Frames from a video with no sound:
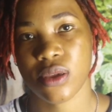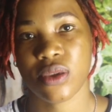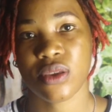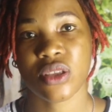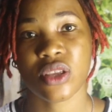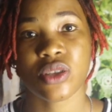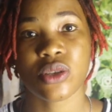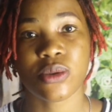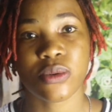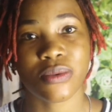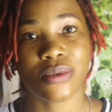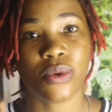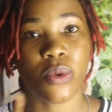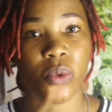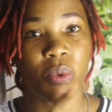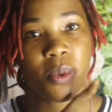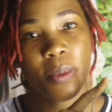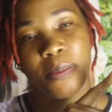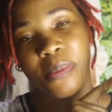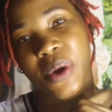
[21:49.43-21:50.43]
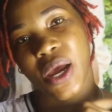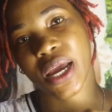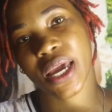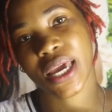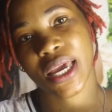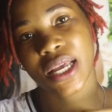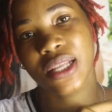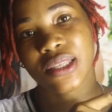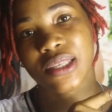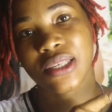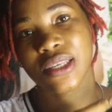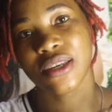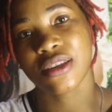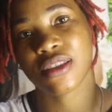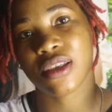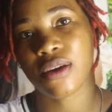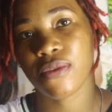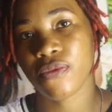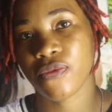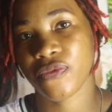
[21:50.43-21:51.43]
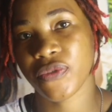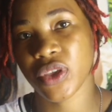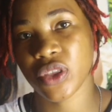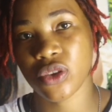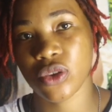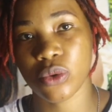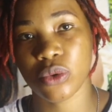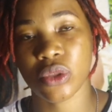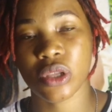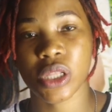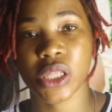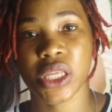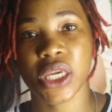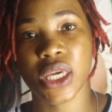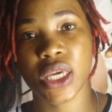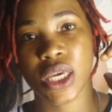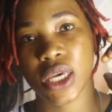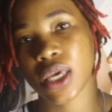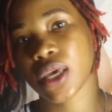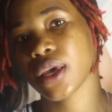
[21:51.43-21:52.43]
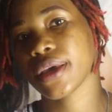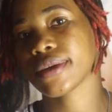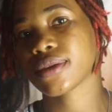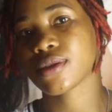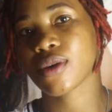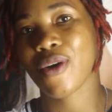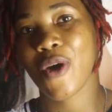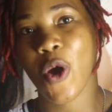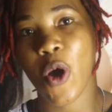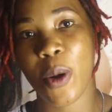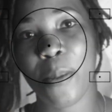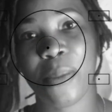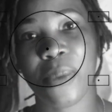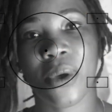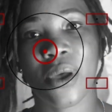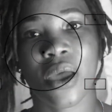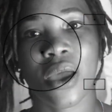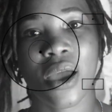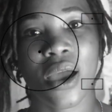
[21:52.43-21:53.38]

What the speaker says: You need to go back and see that video. The link is up.